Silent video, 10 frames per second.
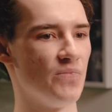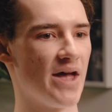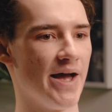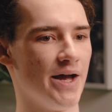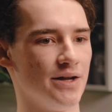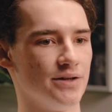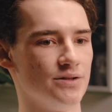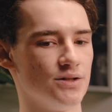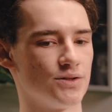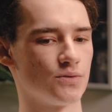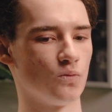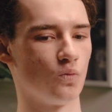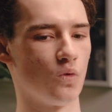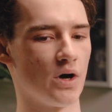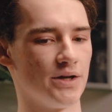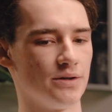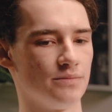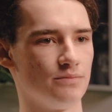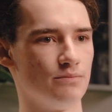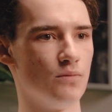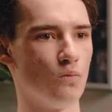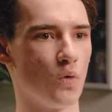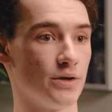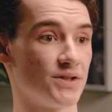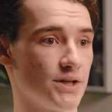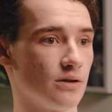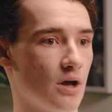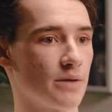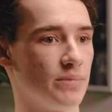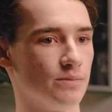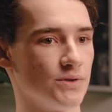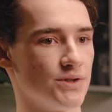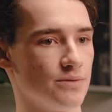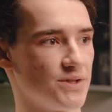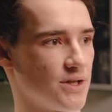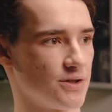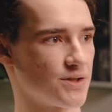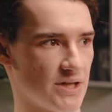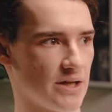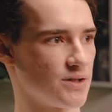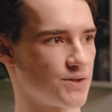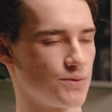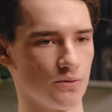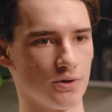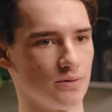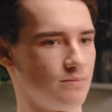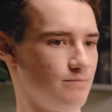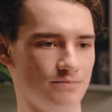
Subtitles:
And what you see a lot of people do is they just take this tool,